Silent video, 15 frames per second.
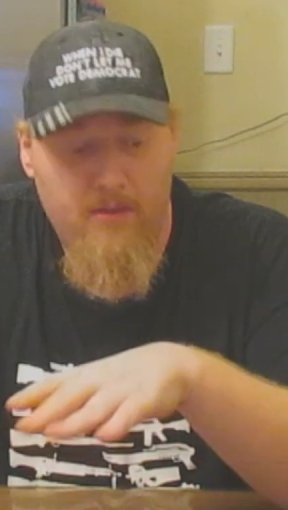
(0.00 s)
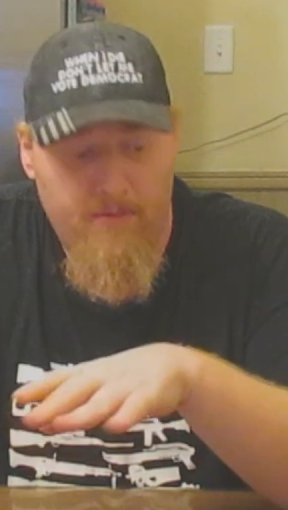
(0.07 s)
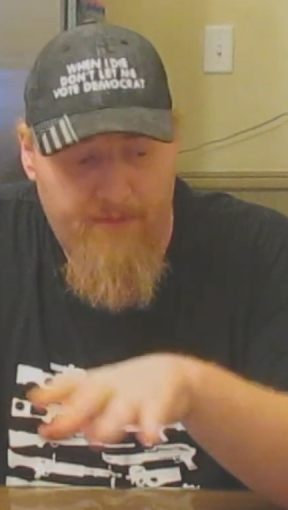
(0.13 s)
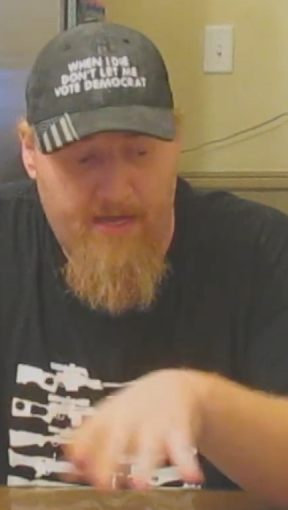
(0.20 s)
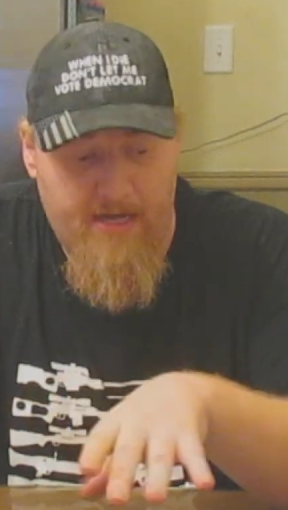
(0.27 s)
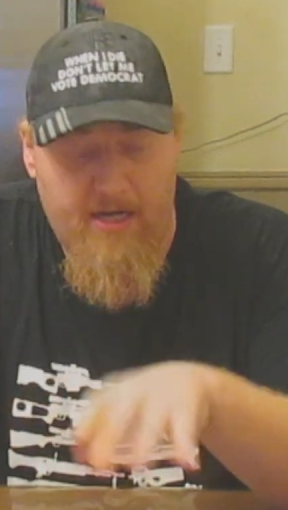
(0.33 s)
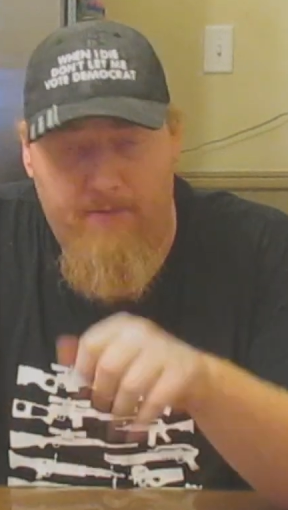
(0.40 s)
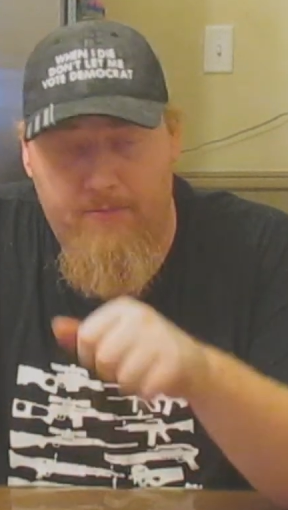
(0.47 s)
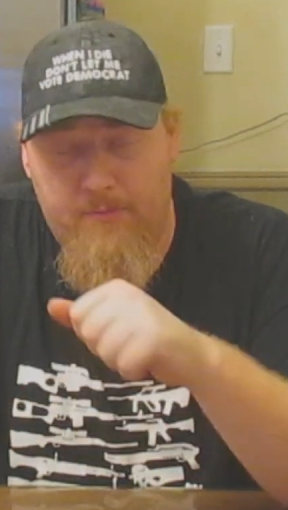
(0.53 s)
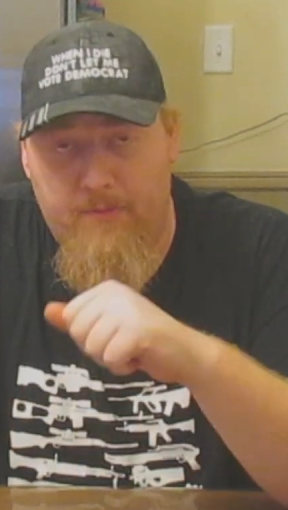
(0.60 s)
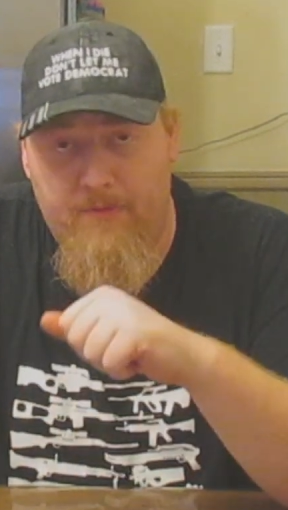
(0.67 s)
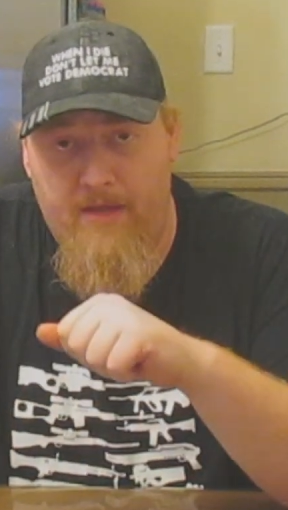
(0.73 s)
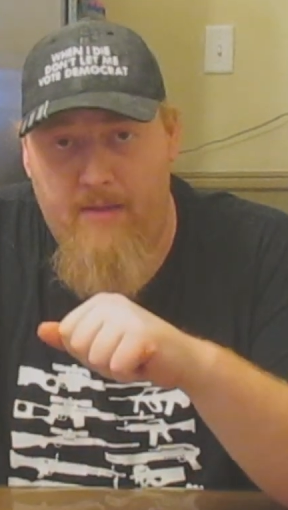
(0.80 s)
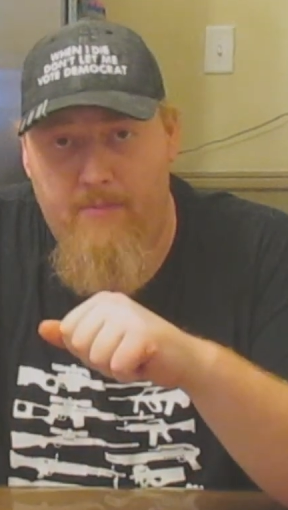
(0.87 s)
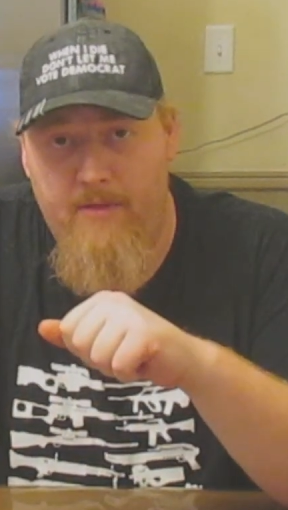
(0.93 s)
That helps
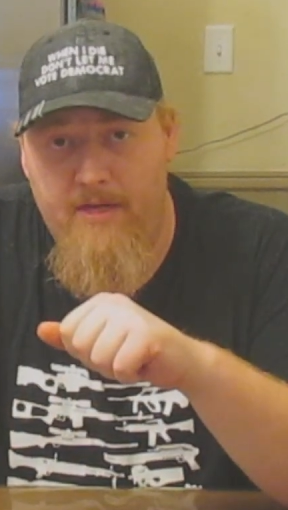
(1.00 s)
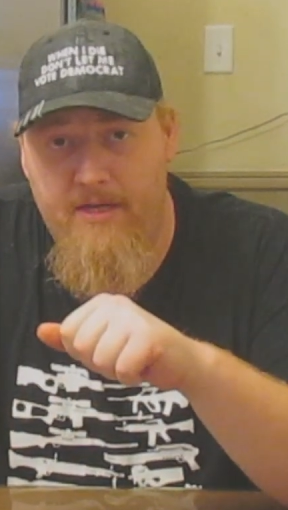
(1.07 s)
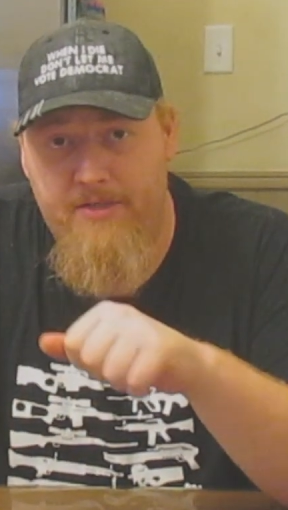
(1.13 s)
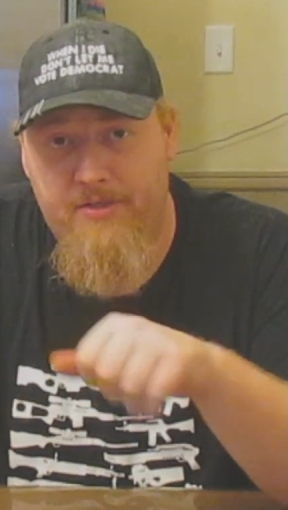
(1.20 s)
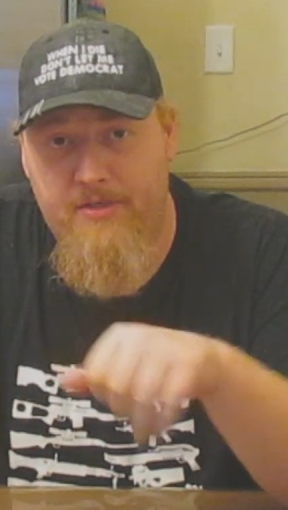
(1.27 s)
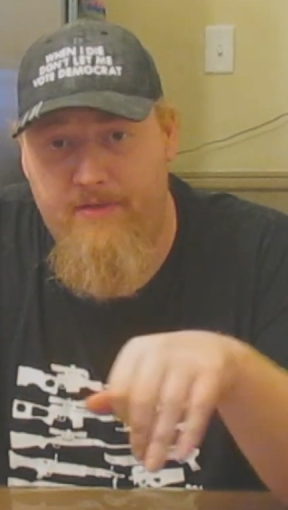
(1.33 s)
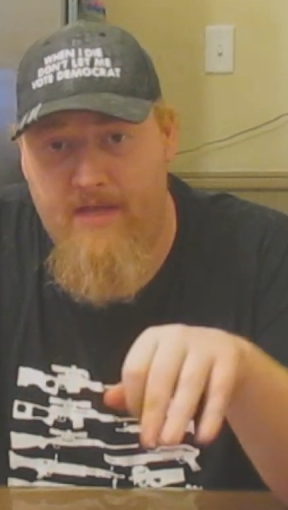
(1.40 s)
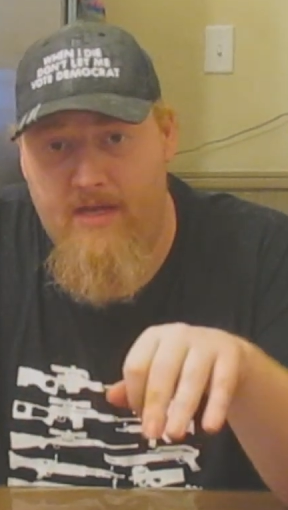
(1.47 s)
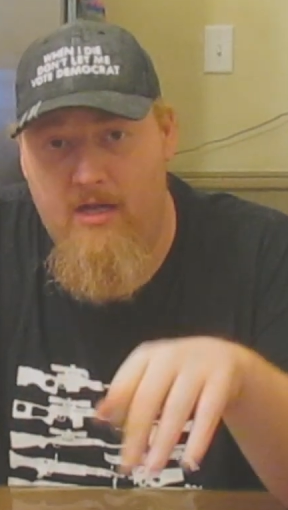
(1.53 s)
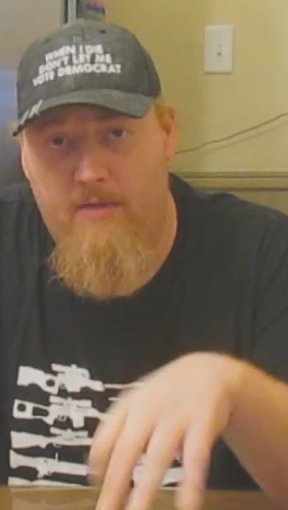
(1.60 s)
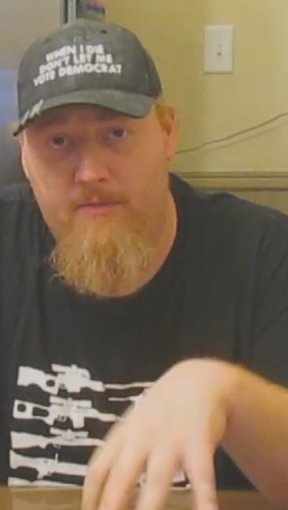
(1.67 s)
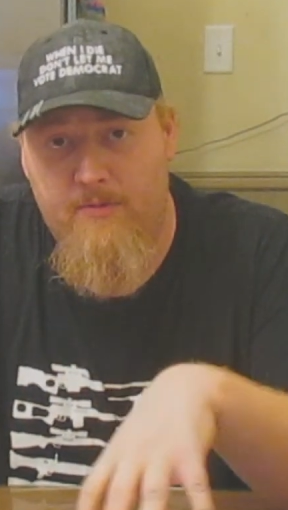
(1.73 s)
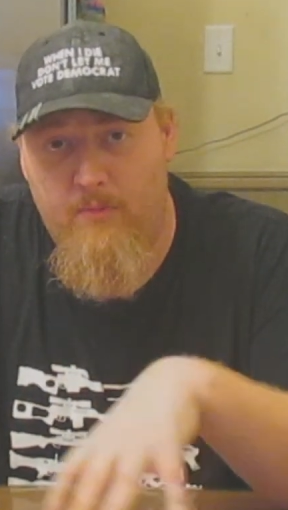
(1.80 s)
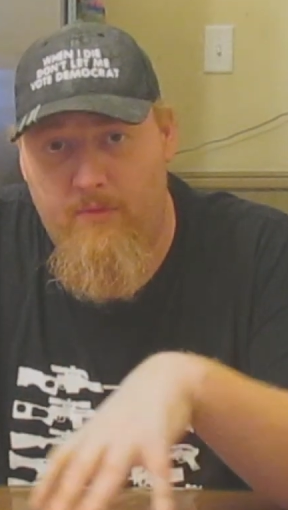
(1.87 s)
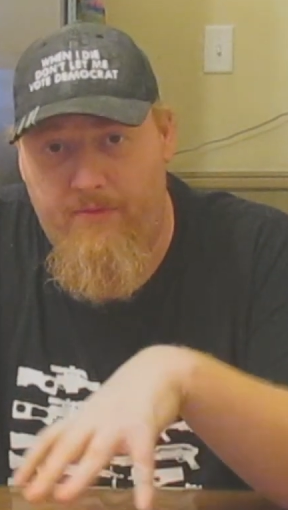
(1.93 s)
with ammunition, that
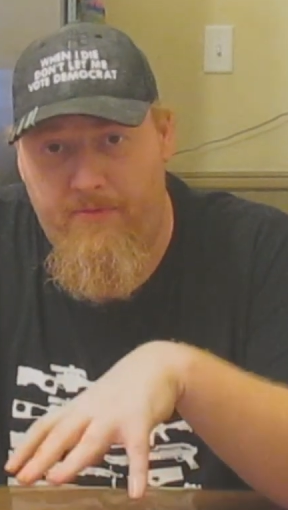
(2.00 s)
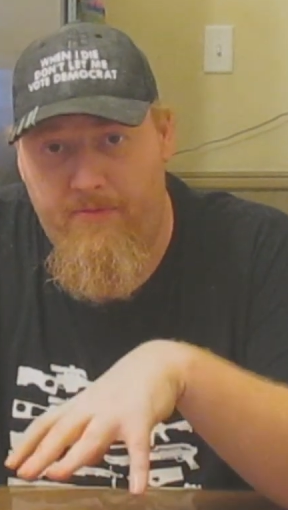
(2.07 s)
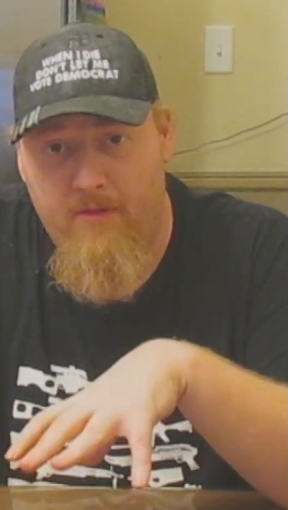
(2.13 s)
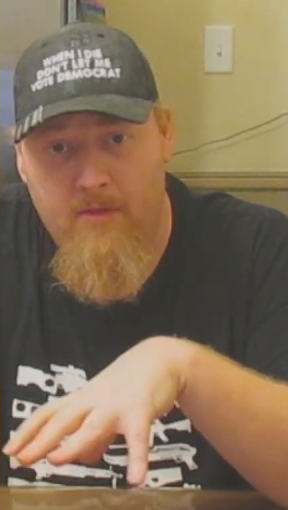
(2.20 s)
helps with